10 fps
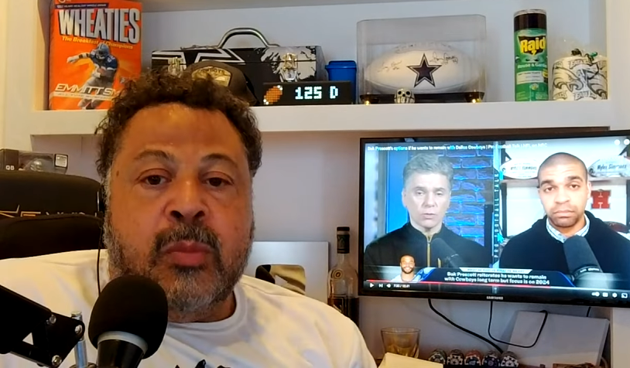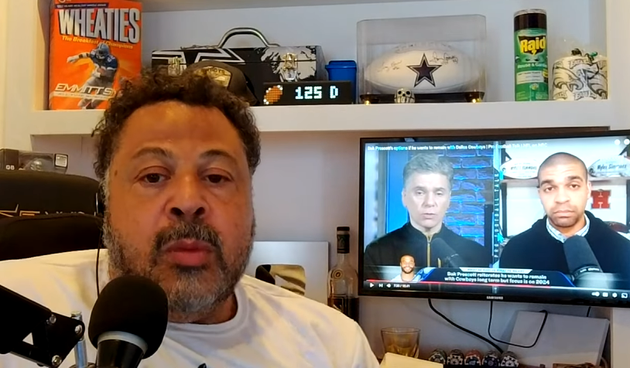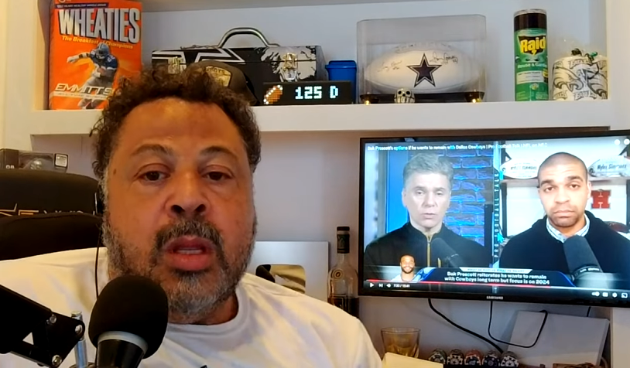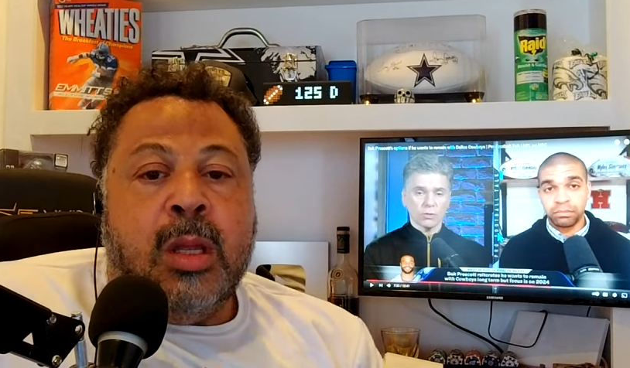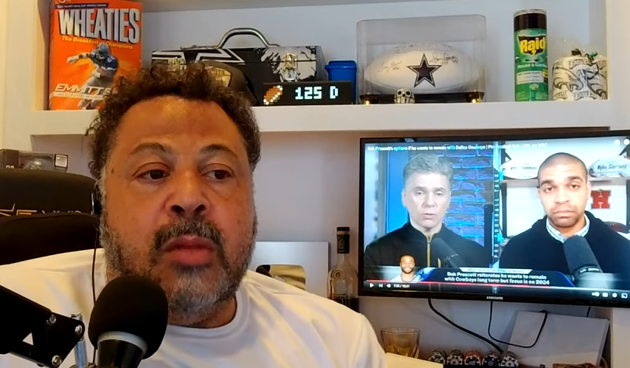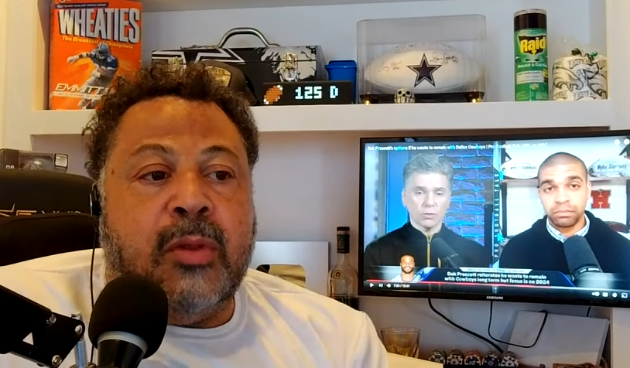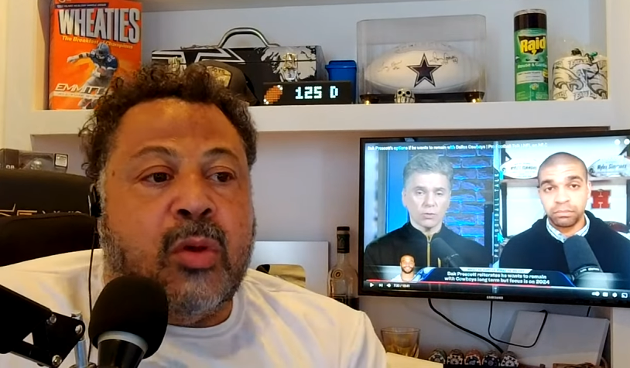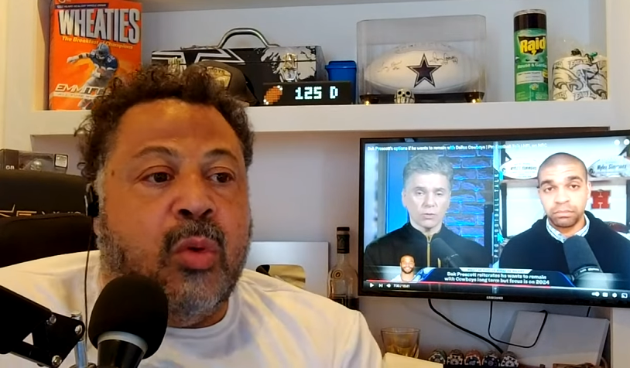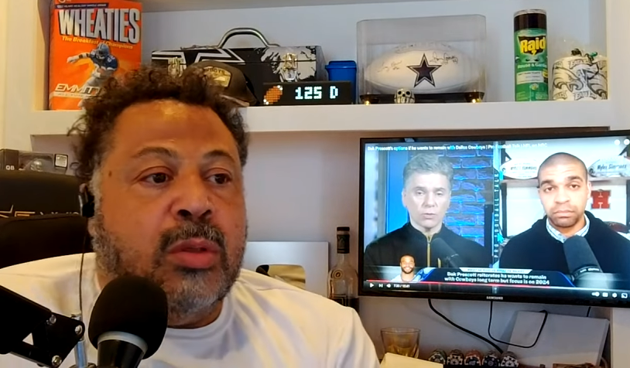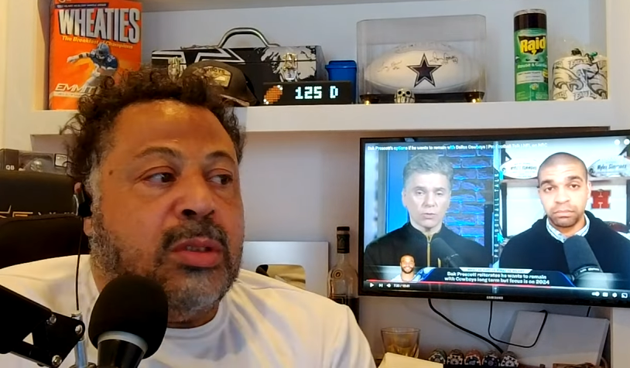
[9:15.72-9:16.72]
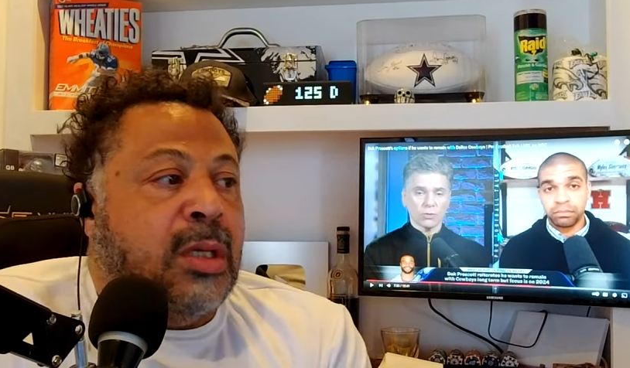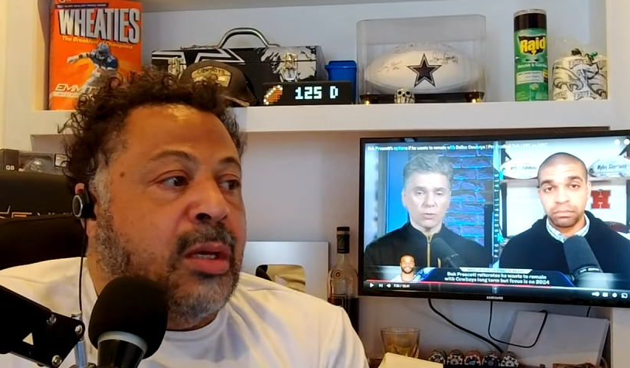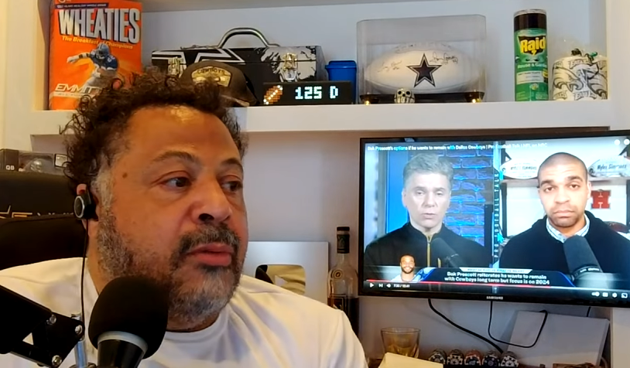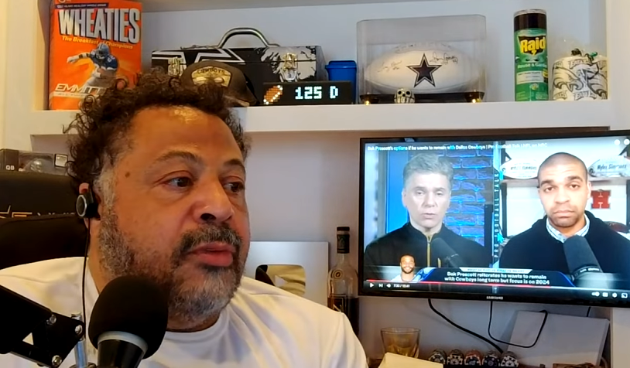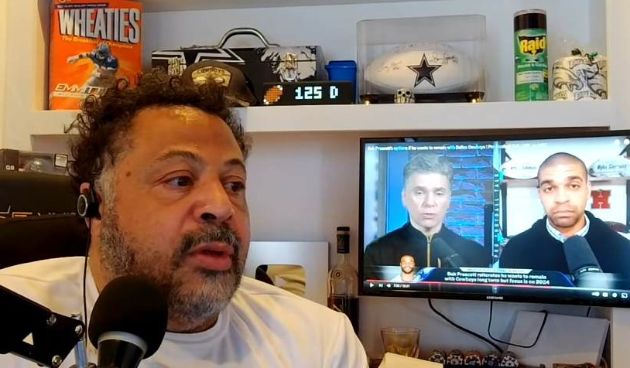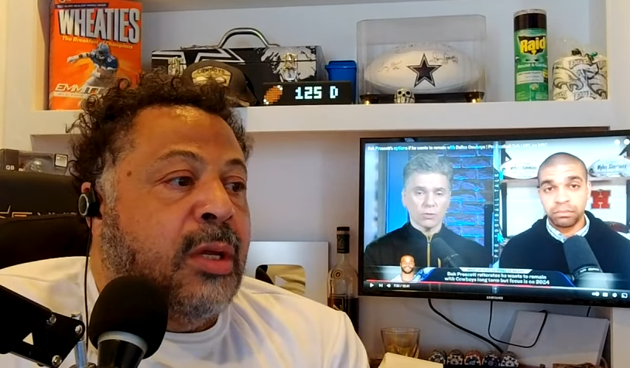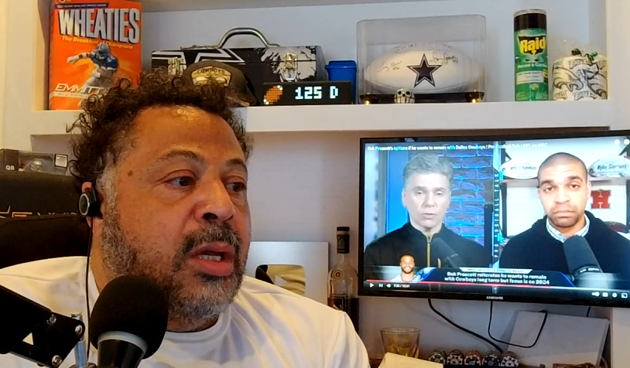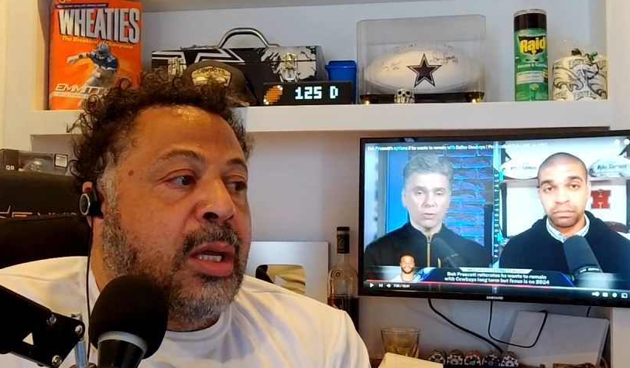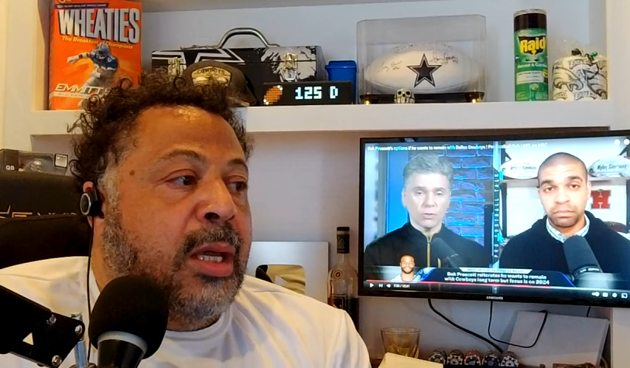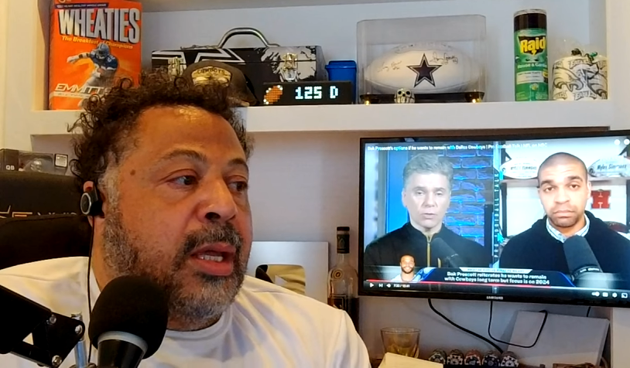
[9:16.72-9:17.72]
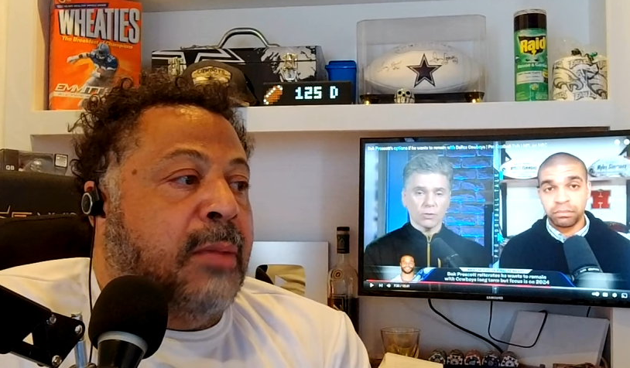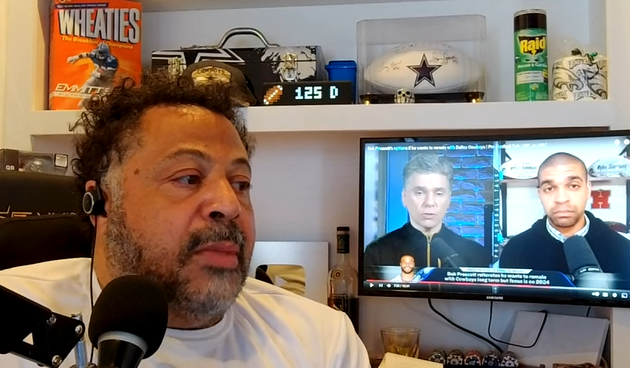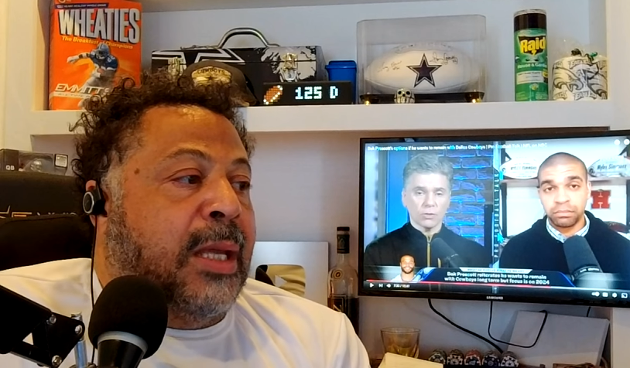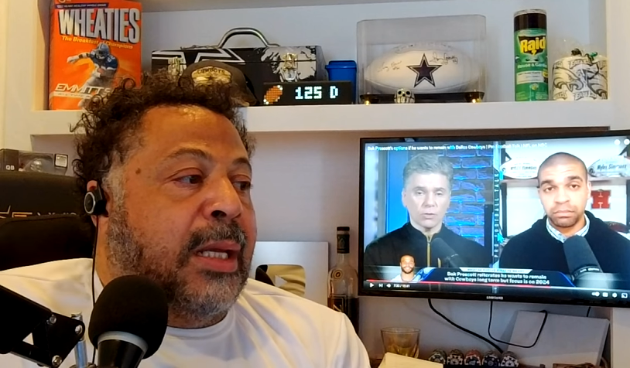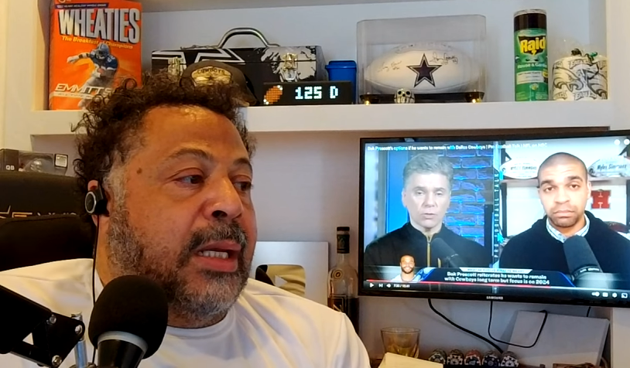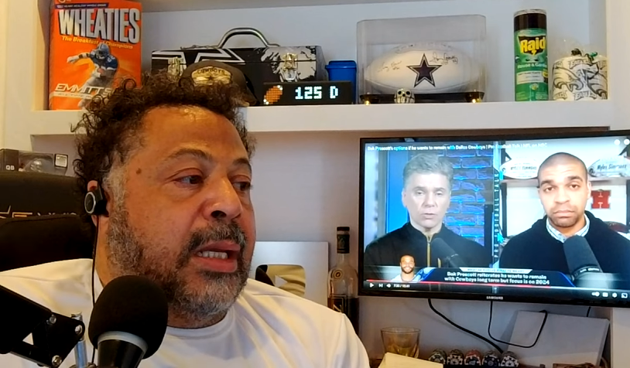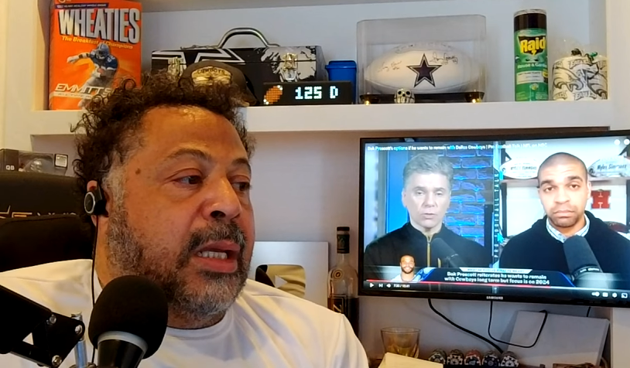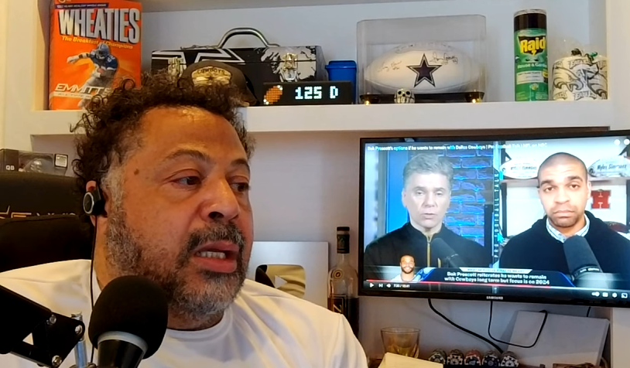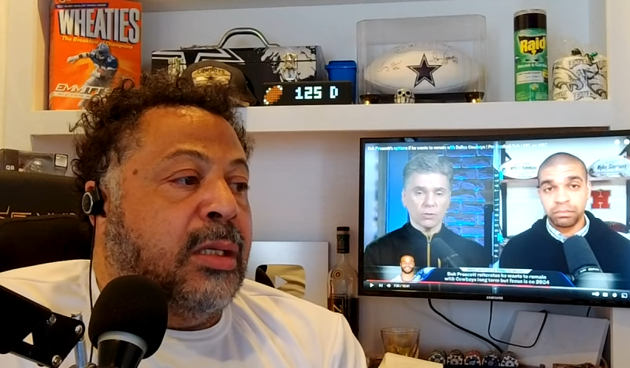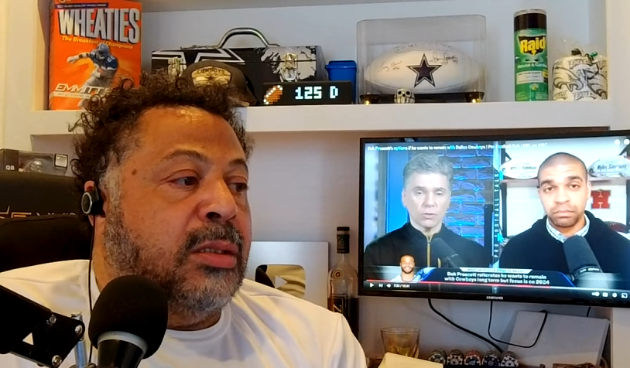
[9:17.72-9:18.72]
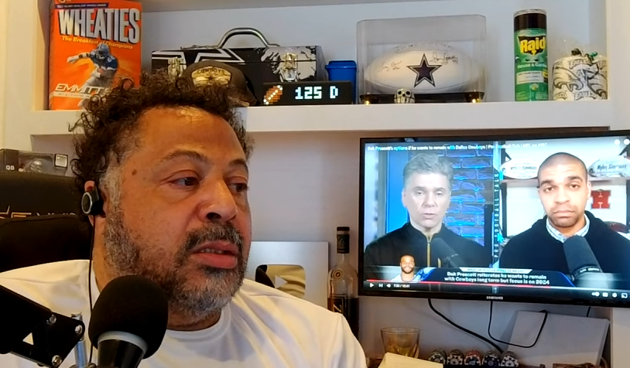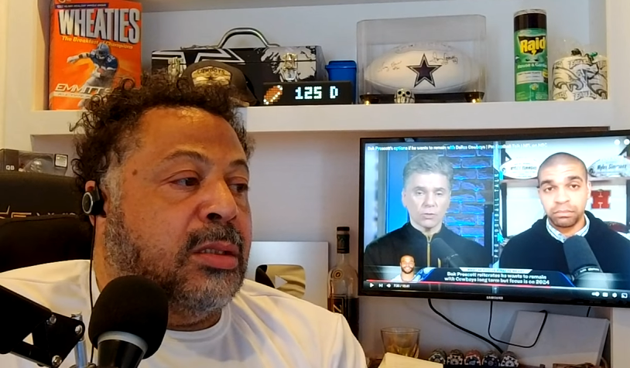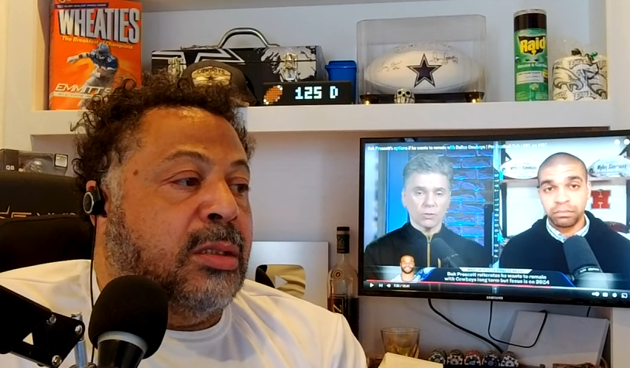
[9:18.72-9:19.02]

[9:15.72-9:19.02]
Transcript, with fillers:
Speaker 1: In the course of him getting his